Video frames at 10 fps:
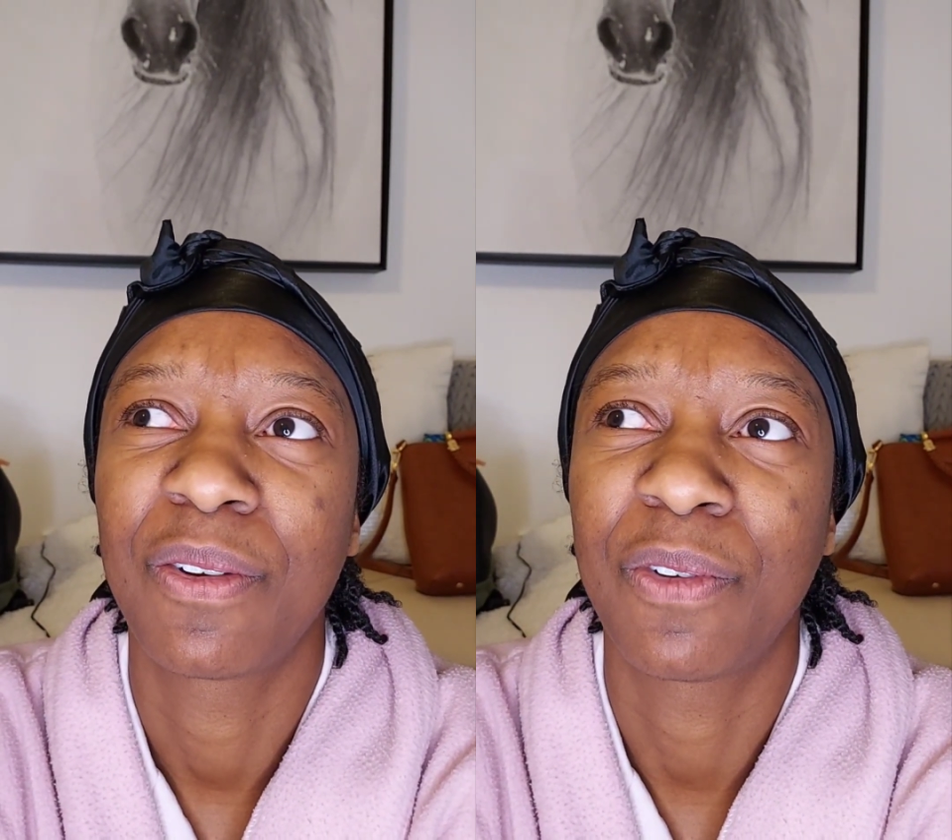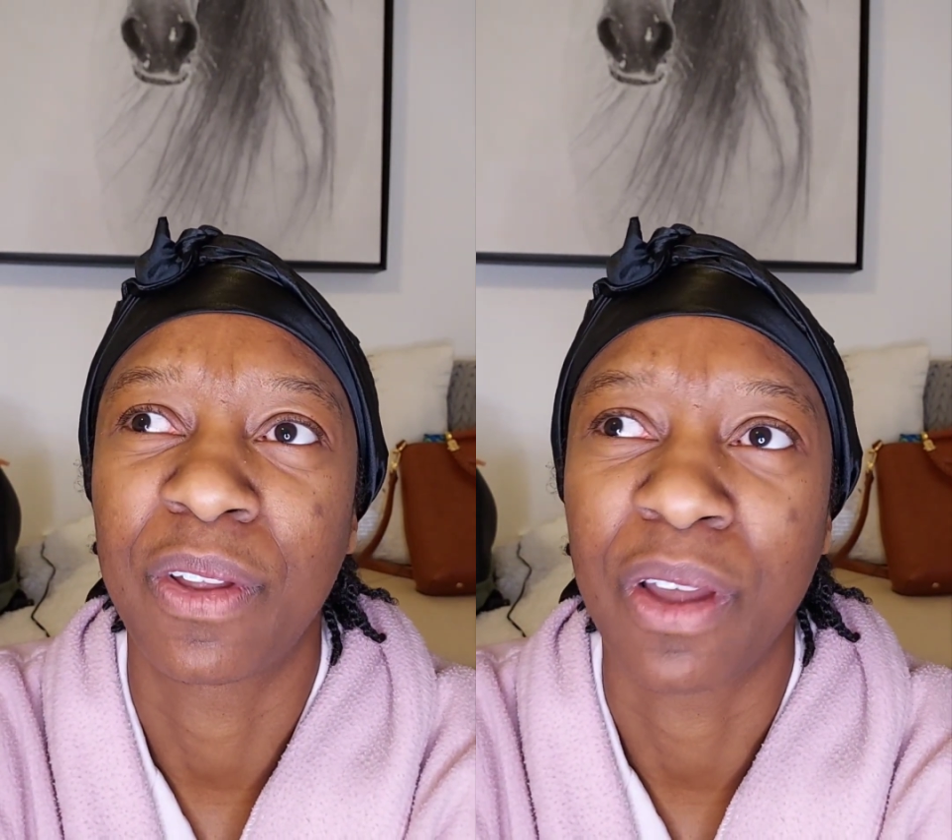
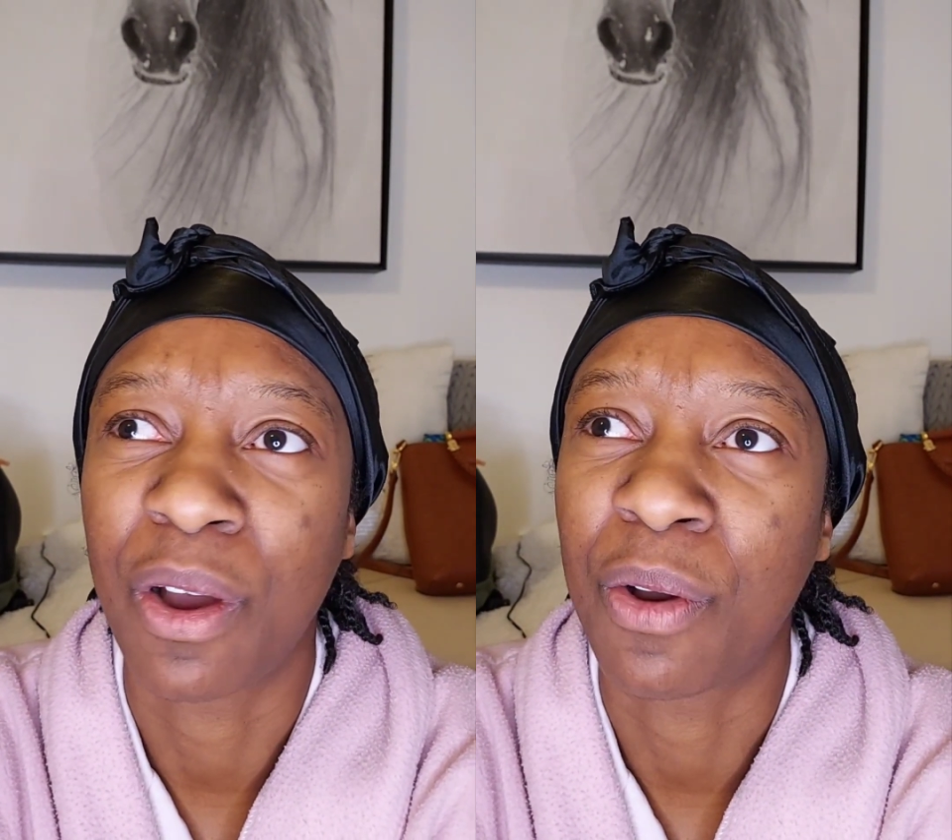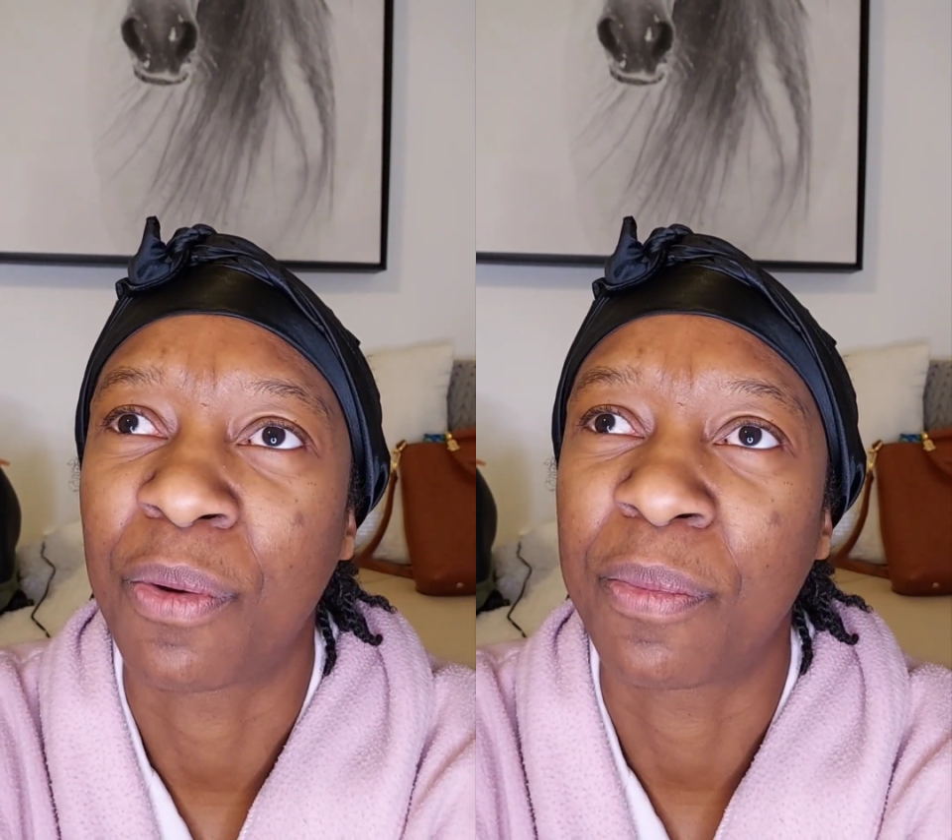for the
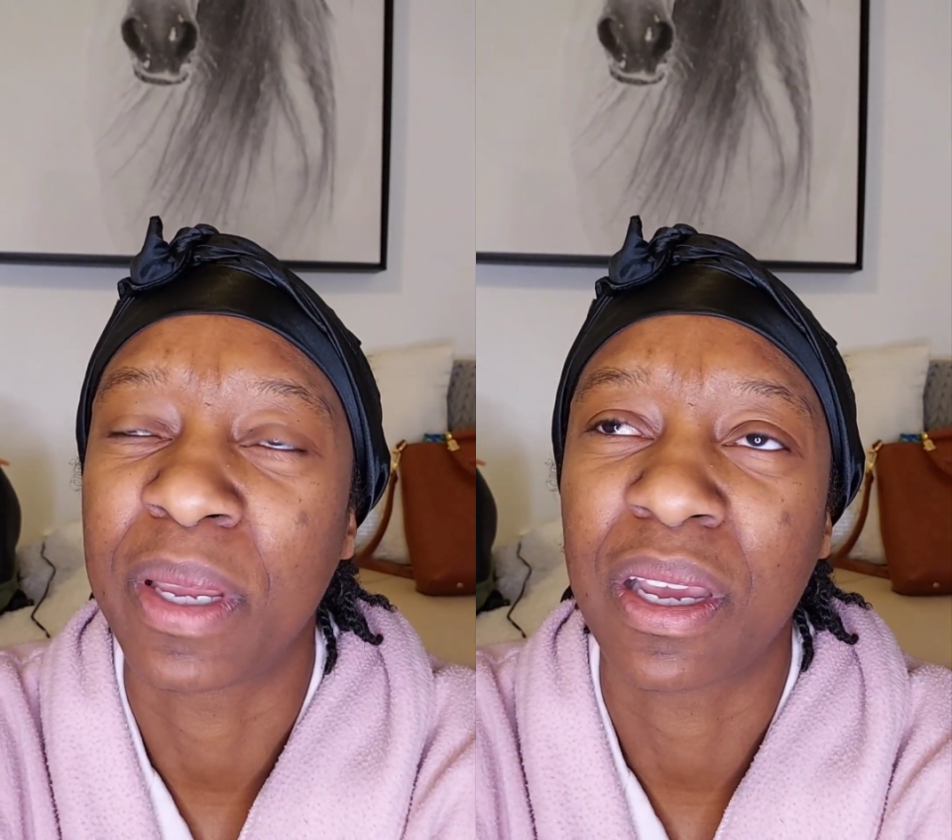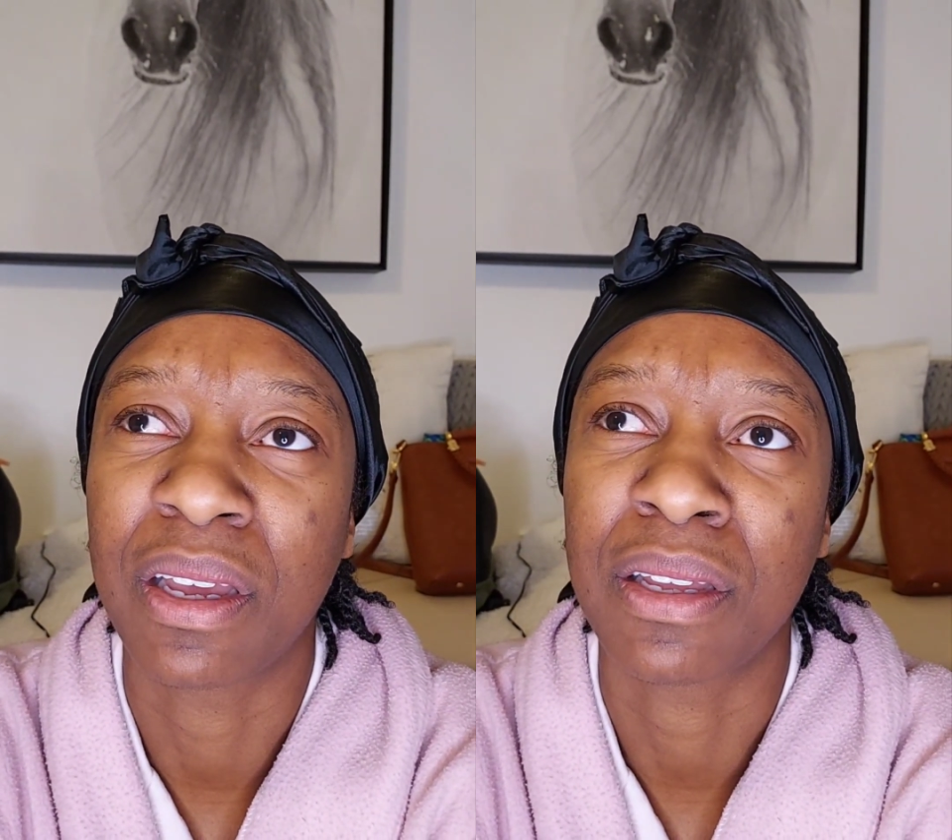hope,
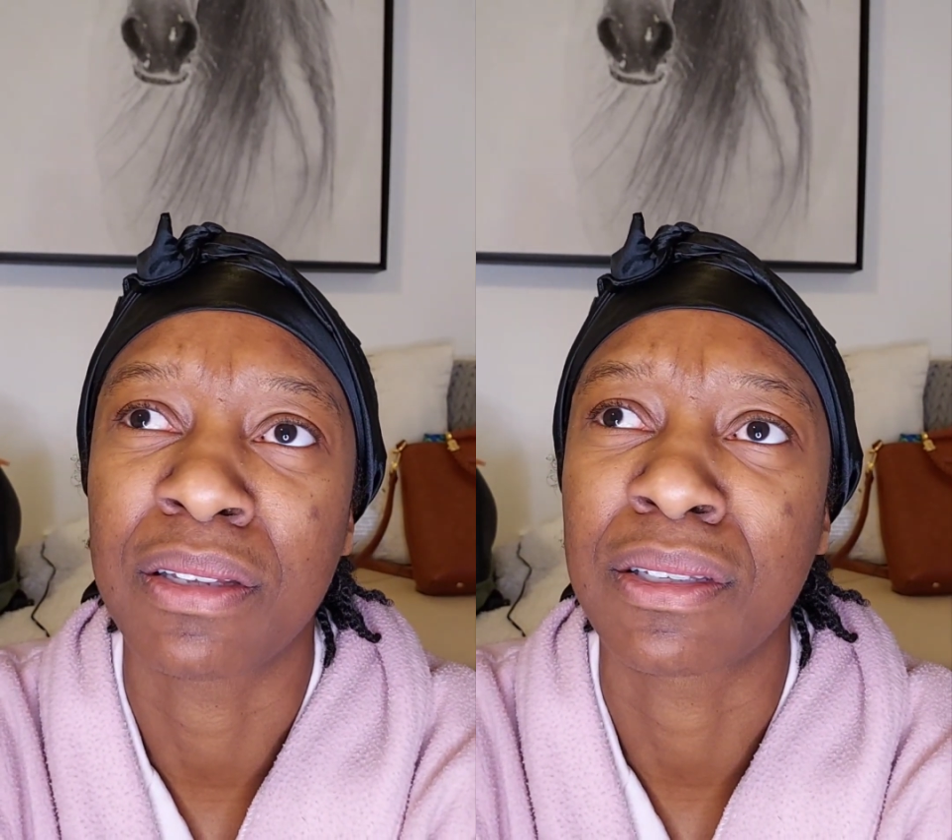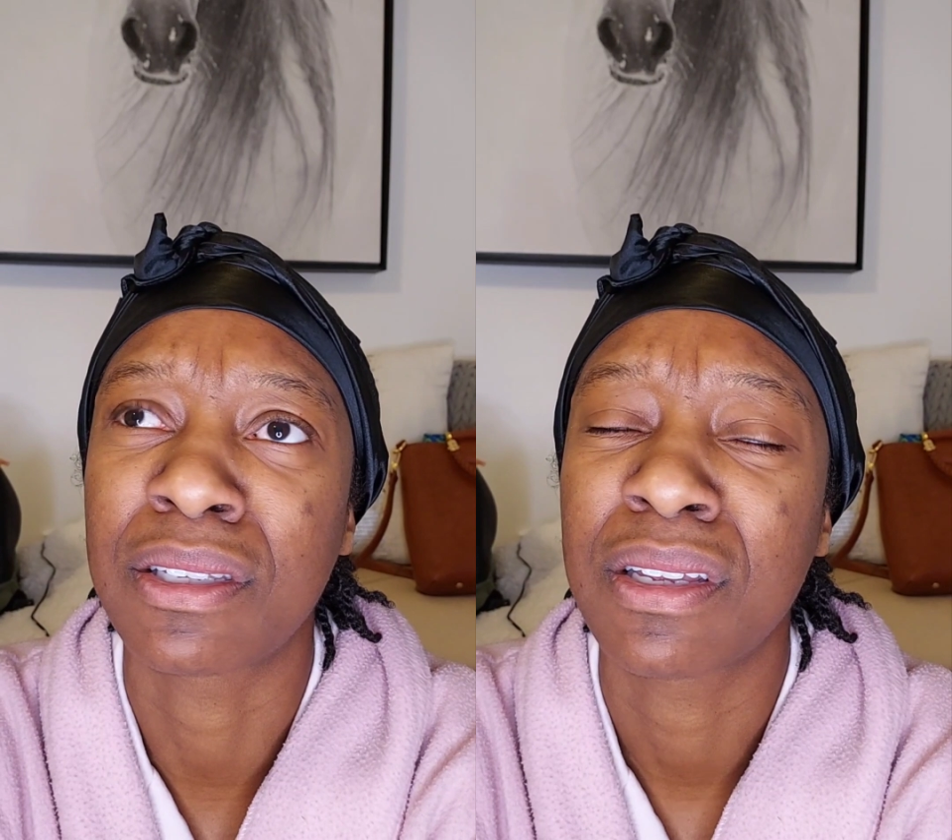
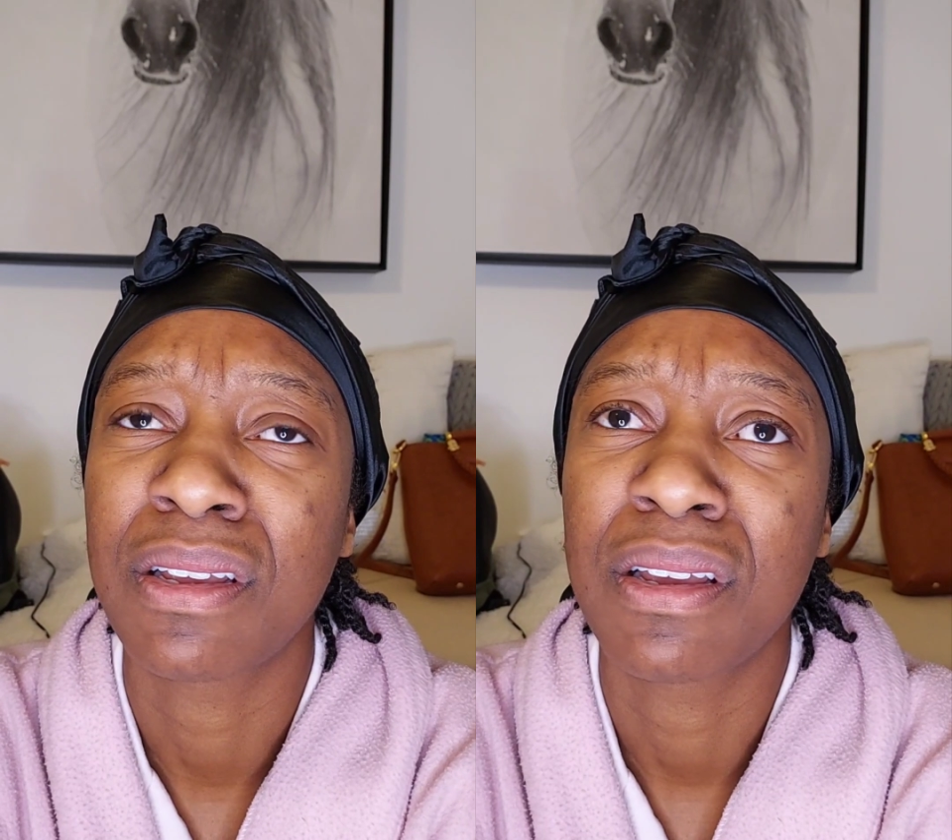because